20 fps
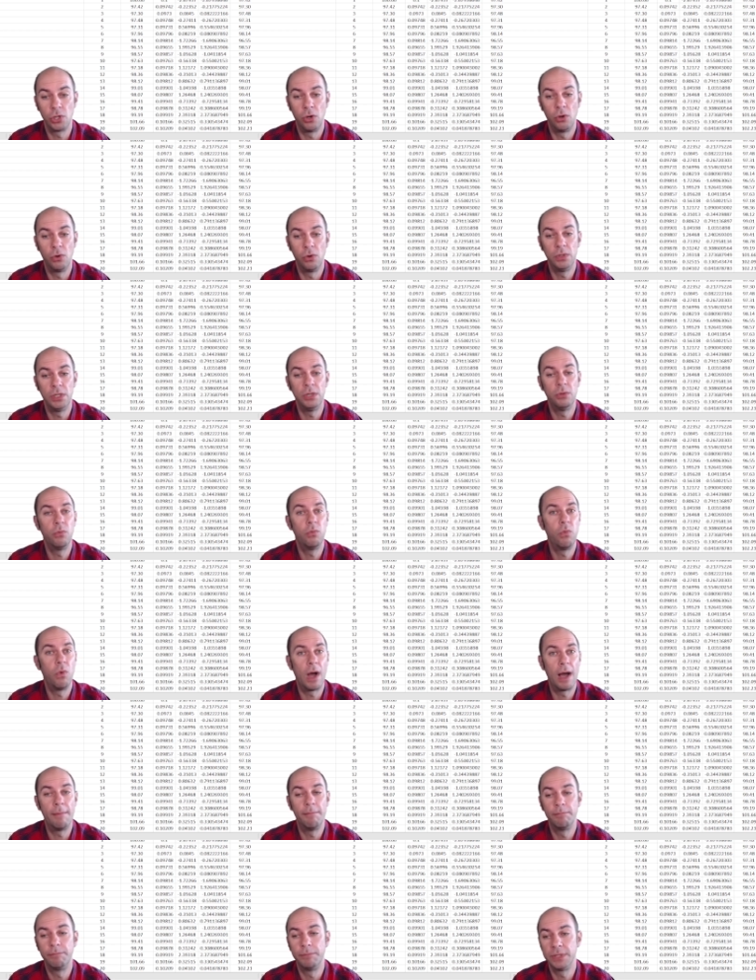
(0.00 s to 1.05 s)
only
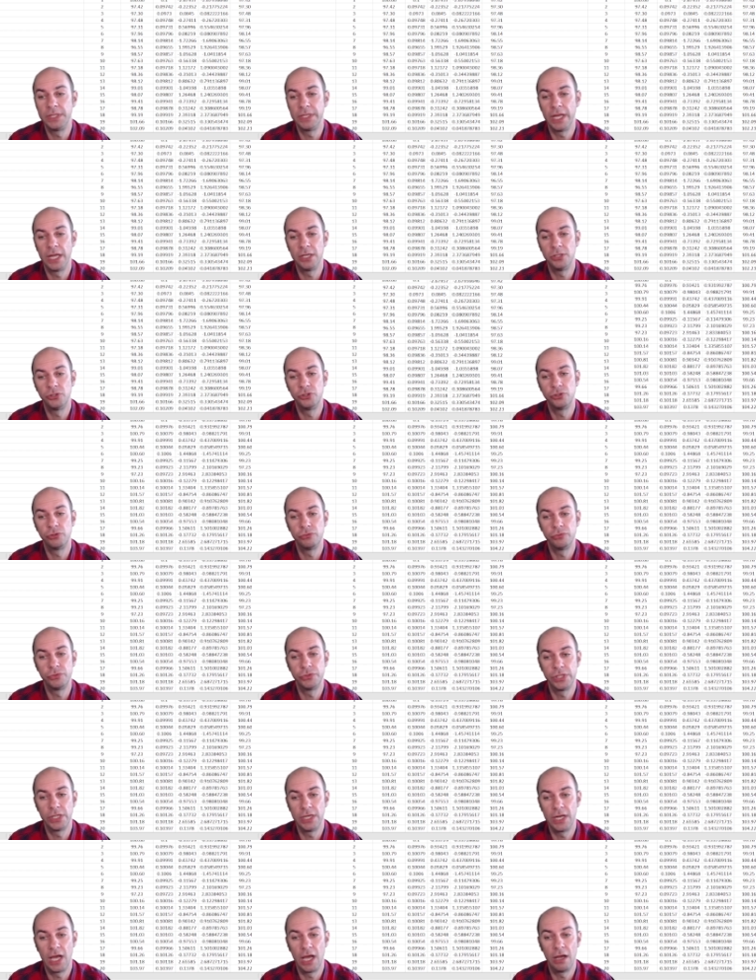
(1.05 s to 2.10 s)
one potential
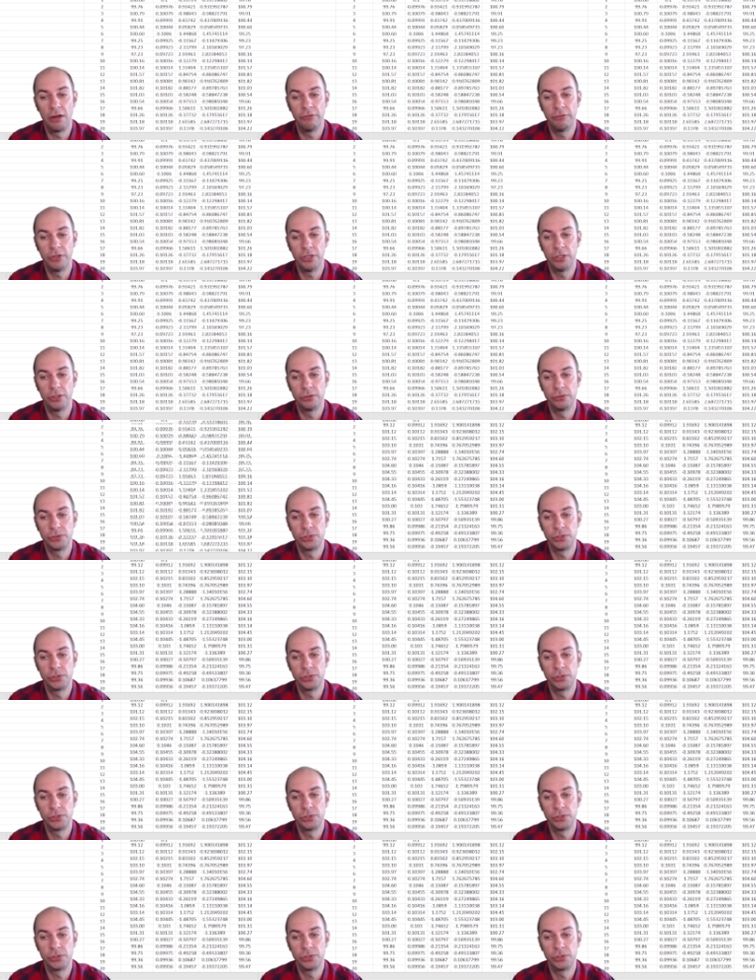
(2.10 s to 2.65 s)
scenario,